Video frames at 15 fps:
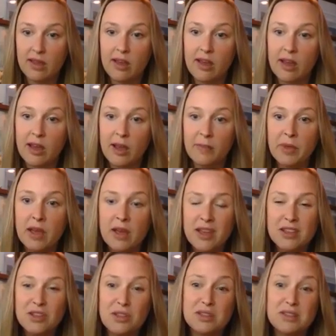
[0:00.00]

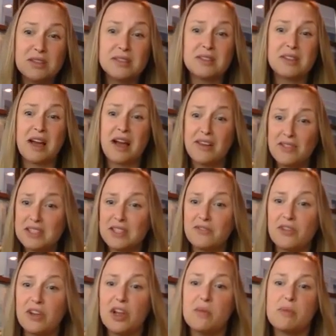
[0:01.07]
So this is obviously
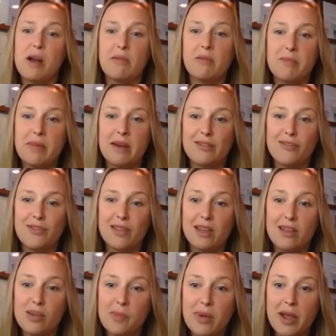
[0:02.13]
very problematic for
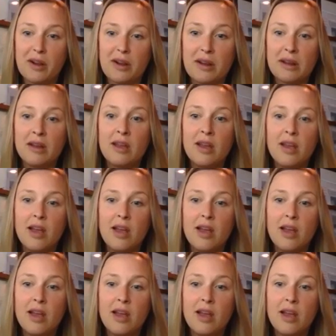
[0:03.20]
the other parent,